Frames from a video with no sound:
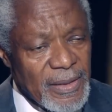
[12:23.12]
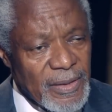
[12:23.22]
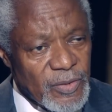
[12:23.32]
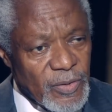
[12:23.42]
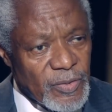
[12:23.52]

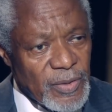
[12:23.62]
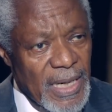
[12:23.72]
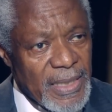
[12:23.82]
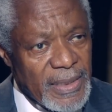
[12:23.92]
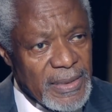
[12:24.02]
is to
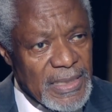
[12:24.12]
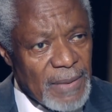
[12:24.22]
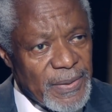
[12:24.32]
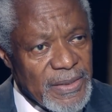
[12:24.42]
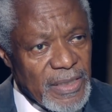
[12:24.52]
try and
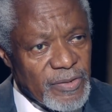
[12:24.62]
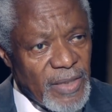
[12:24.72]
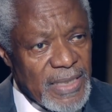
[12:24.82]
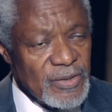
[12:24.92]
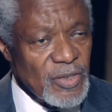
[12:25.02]
establish a
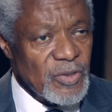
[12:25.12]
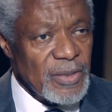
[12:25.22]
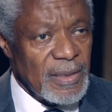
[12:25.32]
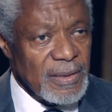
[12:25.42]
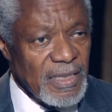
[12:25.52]

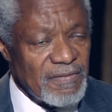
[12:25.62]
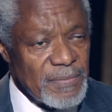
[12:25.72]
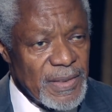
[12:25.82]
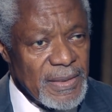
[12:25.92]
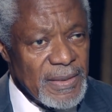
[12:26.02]
transitional
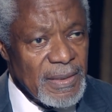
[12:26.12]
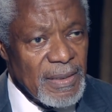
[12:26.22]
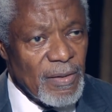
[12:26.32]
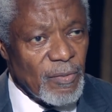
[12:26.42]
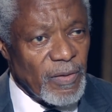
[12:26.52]
government
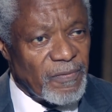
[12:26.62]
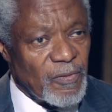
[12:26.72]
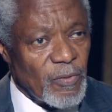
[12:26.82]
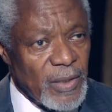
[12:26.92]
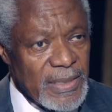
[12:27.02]
with
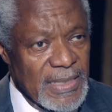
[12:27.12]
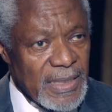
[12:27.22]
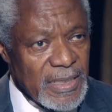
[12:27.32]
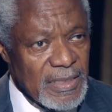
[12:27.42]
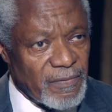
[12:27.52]
full
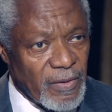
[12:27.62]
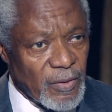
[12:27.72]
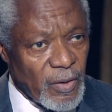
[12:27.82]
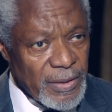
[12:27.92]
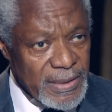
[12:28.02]
executive
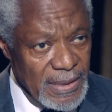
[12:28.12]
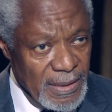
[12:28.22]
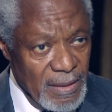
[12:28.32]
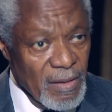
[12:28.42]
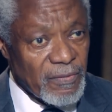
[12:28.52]

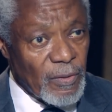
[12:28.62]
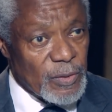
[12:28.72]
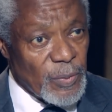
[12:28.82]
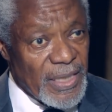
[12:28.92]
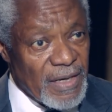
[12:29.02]
authority, of
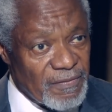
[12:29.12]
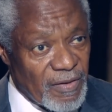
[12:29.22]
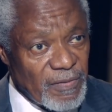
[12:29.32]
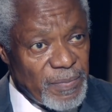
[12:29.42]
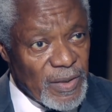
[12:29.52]
course with the
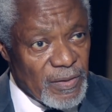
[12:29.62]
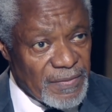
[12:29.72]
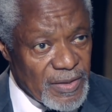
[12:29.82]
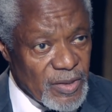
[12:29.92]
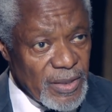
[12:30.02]
involvement of
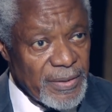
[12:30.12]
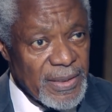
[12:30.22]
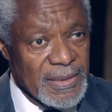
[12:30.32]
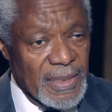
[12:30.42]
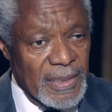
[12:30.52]
the
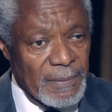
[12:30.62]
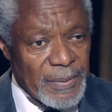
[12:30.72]
Syrians and the